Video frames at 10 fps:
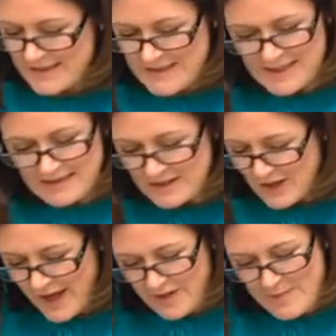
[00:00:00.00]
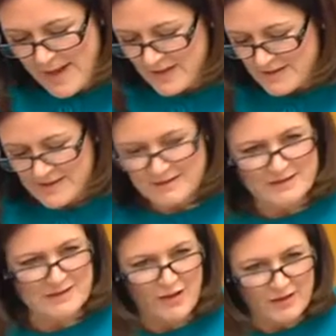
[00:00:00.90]
other matters that,
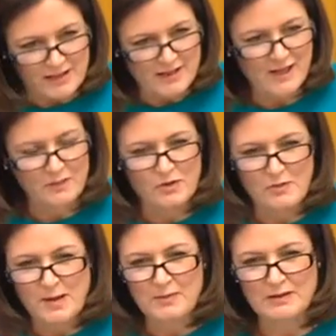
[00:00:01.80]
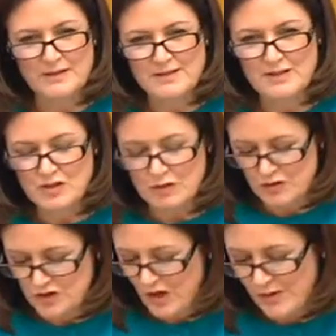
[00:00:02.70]
you know, connect with the people listening to your
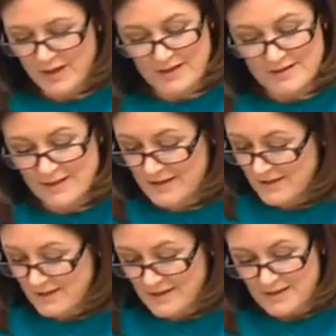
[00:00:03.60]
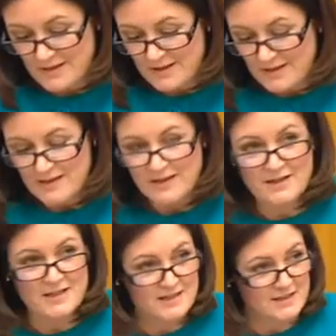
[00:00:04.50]
show. And I said,
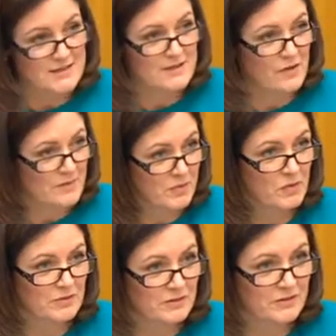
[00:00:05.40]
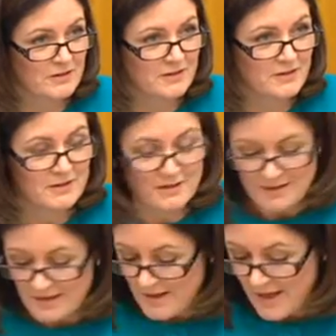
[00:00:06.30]
this is so important.
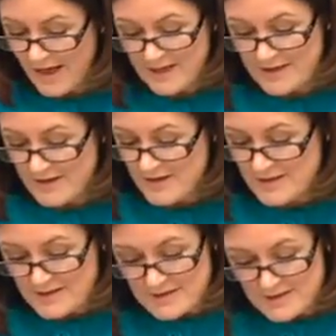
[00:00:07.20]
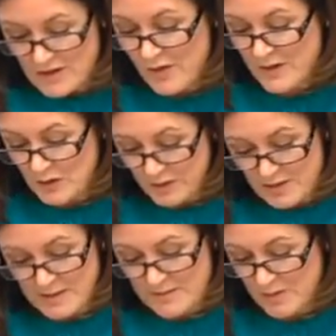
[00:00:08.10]
This is so
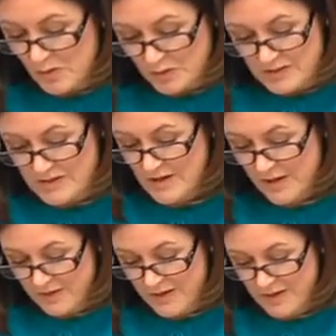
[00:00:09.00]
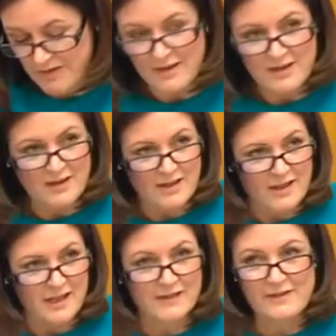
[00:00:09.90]
incredibly important. And I think
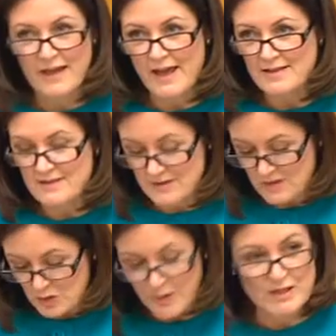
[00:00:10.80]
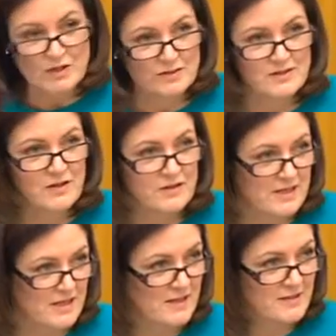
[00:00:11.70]
in the last 20 or so
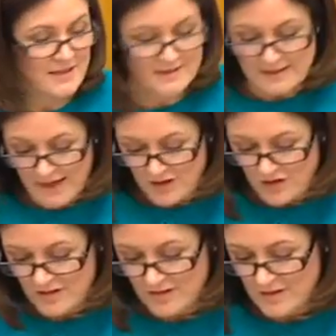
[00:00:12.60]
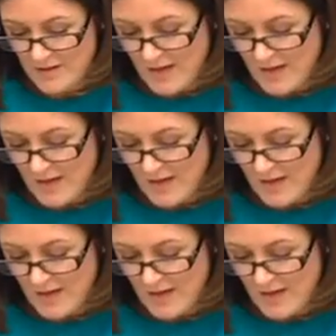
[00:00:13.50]
years as a nation,